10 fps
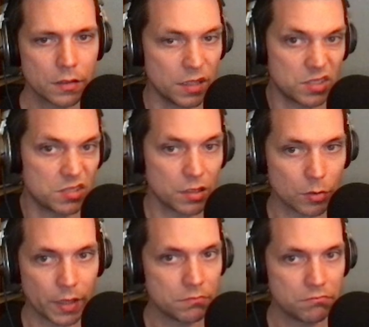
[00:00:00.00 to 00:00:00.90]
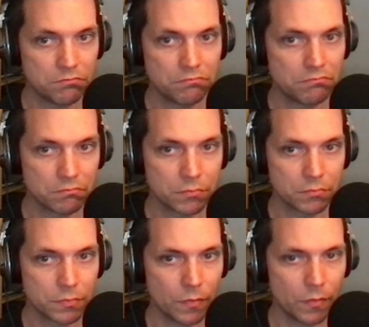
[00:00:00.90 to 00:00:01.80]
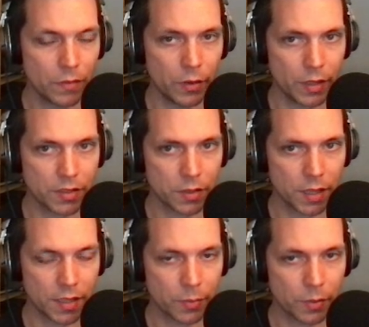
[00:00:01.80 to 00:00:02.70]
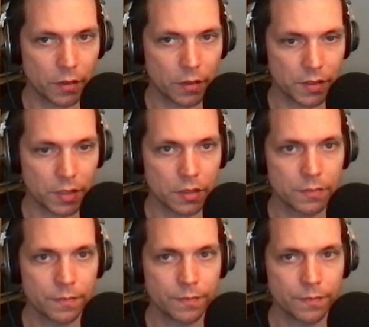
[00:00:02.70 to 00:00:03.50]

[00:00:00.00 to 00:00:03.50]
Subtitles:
little better. You know, has a pawn in the center.